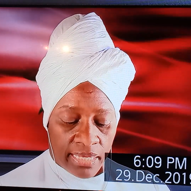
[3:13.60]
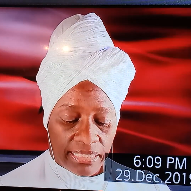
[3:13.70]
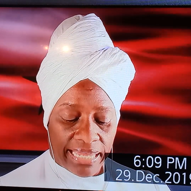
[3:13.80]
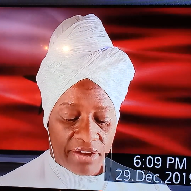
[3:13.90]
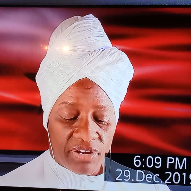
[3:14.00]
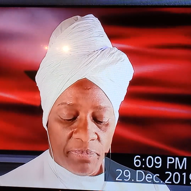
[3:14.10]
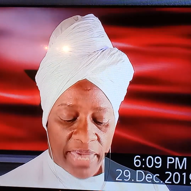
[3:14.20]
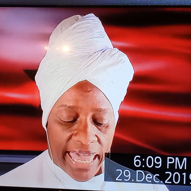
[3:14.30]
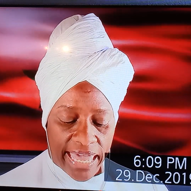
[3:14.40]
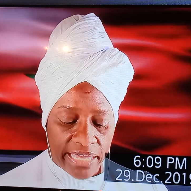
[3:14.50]
Larry
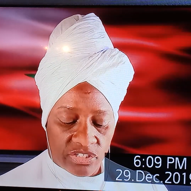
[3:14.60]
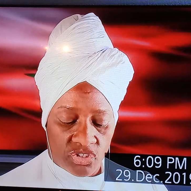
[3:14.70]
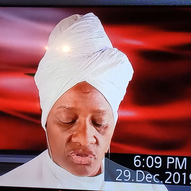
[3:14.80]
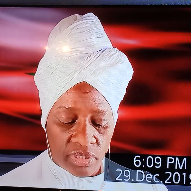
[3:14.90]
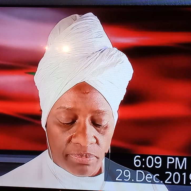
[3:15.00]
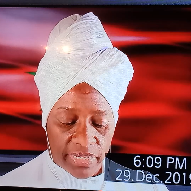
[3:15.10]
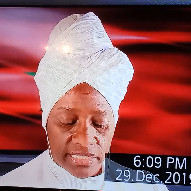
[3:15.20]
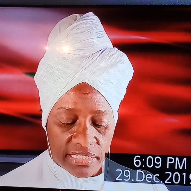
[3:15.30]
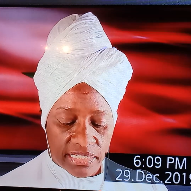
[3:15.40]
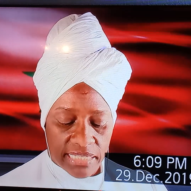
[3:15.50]
Page, doing
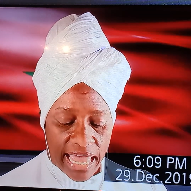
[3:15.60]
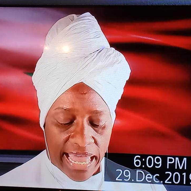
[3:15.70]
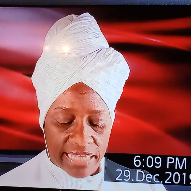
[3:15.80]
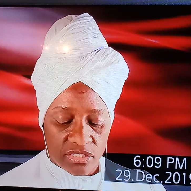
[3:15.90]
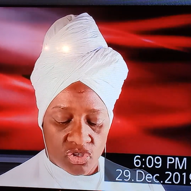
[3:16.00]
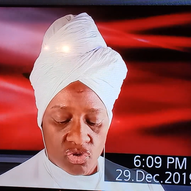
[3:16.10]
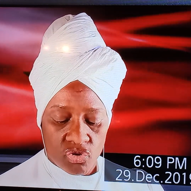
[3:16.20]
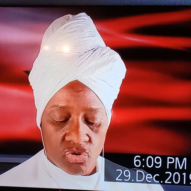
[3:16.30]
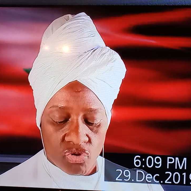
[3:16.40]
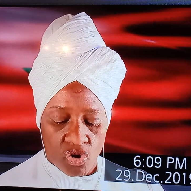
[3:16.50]
business as
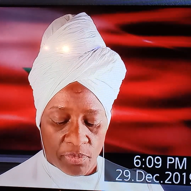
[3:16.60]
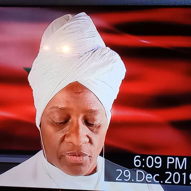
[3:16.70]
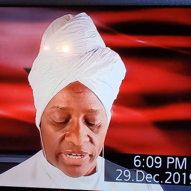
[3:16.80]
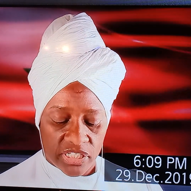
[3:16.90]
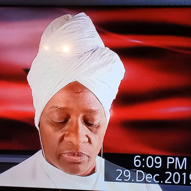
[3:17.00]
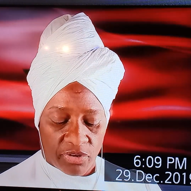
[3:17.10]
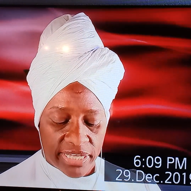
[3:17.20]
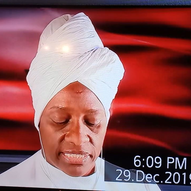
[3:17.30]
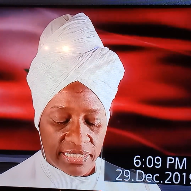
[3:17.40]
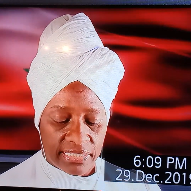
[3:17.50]
Google Corporation
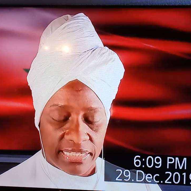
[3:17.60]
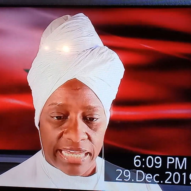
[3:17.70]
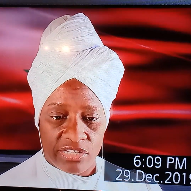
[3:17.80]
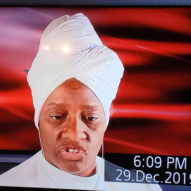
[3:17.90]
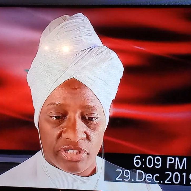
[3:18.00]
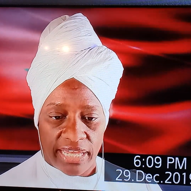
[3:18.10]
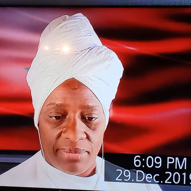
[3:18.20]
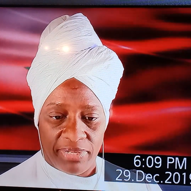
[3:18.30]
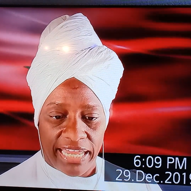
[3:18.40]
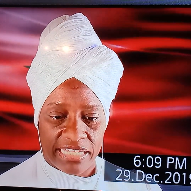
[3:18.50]
President. State your
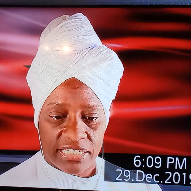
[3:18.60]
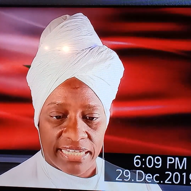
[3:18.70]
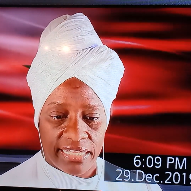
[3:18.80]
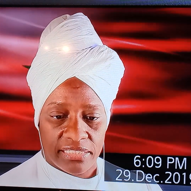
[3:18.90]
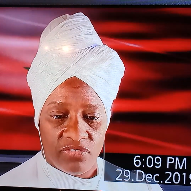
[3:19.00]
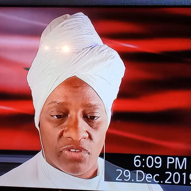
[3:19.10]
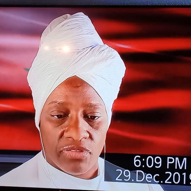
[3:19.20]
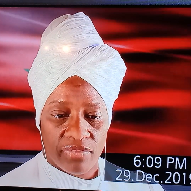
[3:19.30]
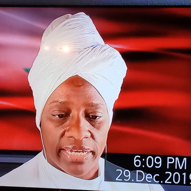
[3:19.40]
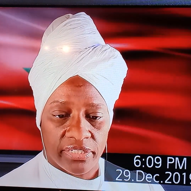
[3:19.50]
name and nationality
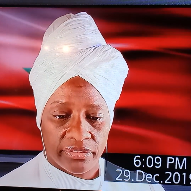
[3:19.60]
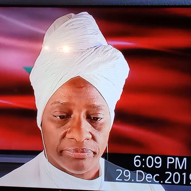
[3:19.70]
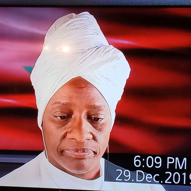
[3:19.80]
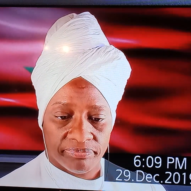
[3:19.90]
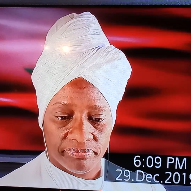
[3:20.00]
for the record.